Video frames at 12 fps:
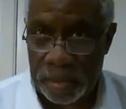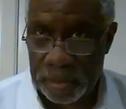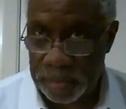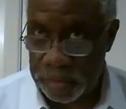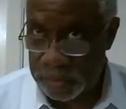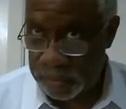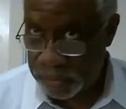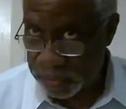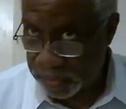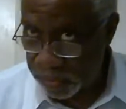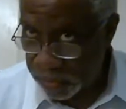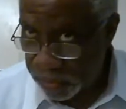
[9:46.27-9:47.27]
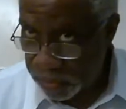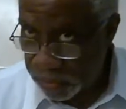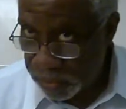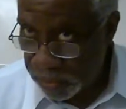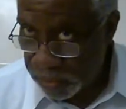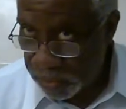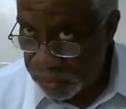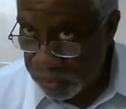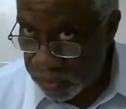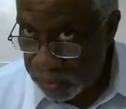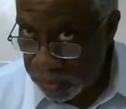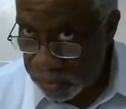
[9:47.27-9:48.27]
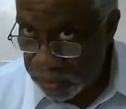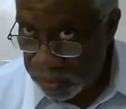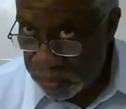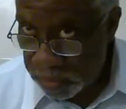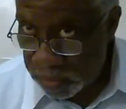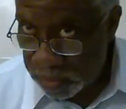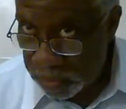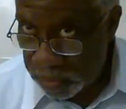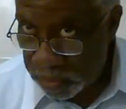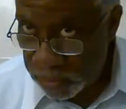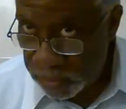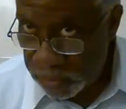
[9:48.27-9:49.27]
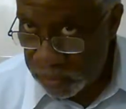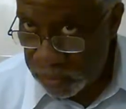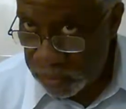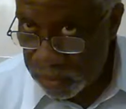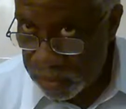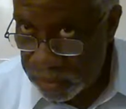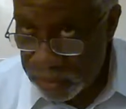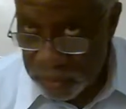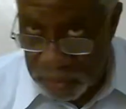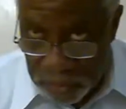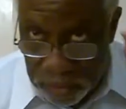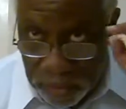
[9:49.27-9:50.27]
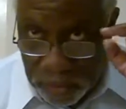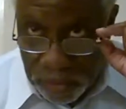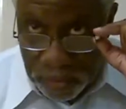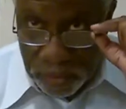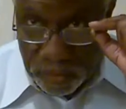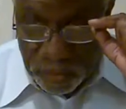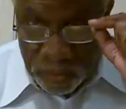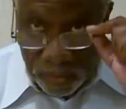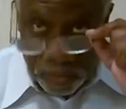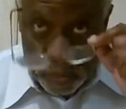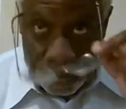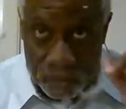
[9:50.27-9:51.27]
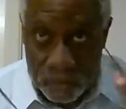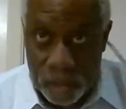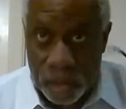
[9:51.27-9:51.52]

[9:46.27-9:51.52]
Nobody speaks.